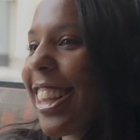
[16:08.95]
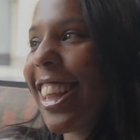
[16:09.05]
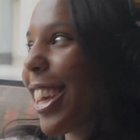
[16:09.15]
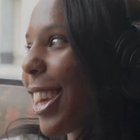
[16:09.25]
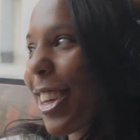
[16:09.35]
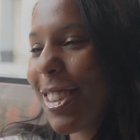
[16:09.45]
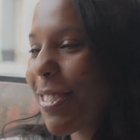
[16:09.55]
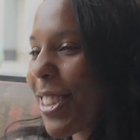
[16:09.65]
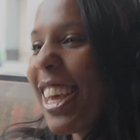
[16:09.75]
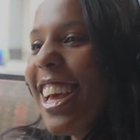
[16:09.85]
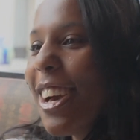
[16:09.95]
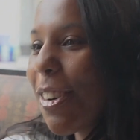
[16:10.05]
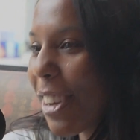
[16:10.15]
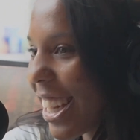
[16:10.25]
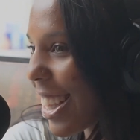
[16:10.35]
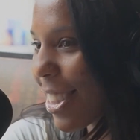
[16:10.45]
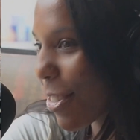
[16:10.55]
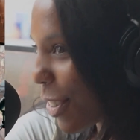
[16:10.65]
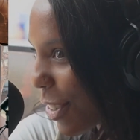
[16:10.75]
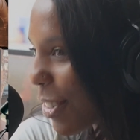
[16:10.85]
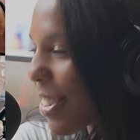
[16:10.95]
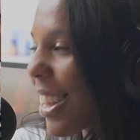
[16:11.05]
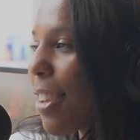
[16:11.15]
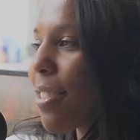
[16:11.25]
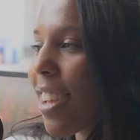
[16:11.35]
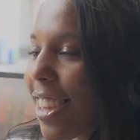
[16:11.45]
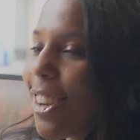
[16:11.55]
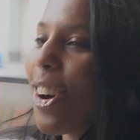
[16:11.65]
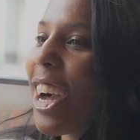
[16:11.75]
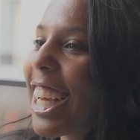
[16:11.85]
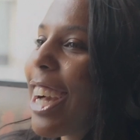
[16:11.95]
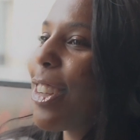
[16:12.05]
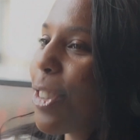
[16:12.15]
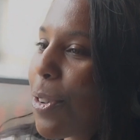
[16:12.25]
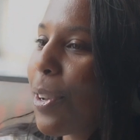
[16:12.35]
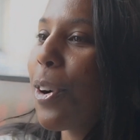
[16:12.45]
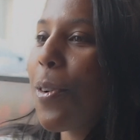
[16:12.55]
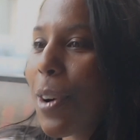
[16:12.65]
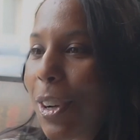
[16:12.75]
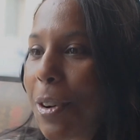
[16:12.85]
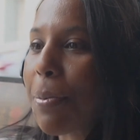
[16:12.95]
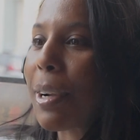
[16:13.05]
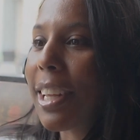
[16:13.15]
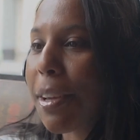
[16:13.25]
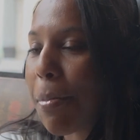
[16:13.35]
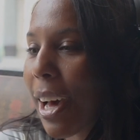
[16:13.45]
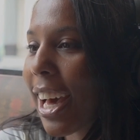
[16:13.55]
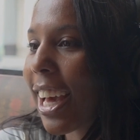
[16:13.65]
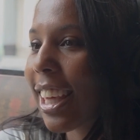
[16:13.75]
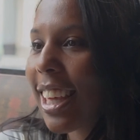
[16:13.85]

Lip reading: Like, we need some moves. And he was like, I got you. We gonna work on bringing it back.